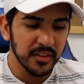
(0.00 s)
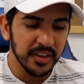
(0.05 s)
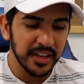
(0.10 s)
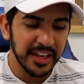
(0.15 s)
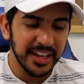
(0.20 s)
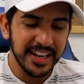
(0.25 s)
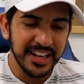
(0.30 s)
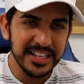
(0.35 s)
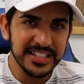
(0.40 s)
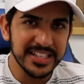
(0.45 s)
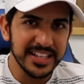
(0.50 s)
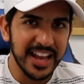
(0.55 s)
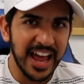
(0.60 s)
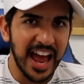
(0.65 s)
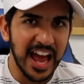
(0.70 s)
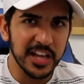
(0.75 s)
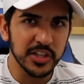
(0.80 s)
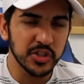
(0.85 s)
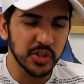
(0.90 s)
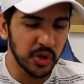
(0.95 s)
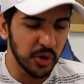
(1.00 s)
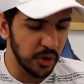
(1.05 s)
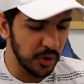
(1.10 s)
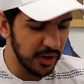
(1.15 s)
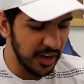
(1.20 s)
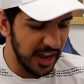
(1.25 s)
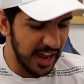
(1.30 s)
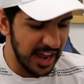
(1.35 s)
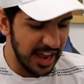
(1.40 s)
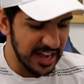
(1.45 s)
it isn't as
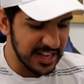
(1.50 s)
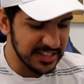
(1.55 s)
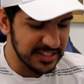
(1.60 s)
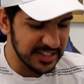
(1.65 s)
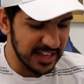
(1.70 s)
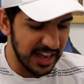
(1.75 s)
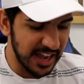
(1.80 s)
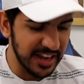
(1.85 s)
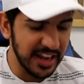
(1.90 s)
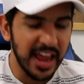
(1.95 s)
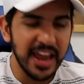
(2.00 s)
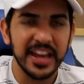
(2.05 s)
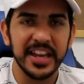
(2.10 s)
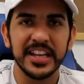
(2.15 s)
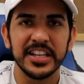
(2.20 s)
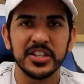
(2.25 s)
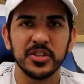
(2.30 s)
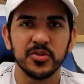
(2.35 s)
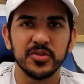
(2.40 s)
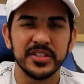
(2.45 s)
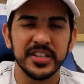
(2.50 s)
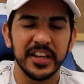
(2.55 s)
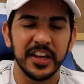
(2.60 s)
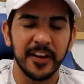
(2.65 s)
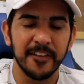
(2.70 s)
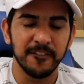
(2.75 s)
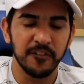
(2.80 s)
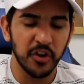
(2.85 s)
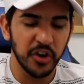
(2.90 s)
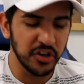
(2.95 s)
good as an A to C
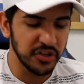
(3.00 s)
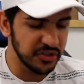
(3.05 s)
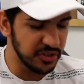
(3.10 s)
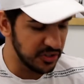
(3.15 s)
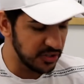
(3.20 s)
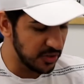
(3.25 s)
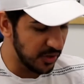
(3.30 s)
conversion.